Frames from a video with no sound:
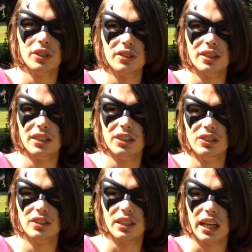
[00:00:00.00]
reason.
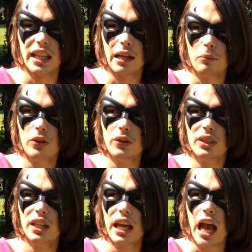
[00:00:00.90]
And that
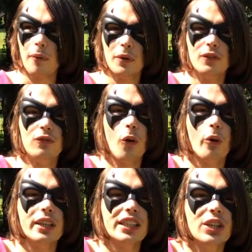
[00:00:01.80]
movie happened
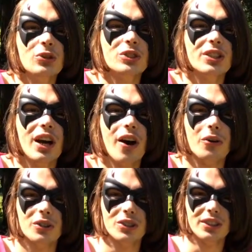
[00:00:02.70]
40 years
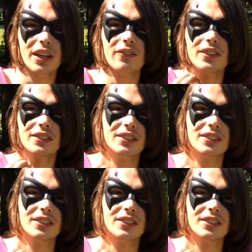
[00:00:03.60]
ago. There's a difference.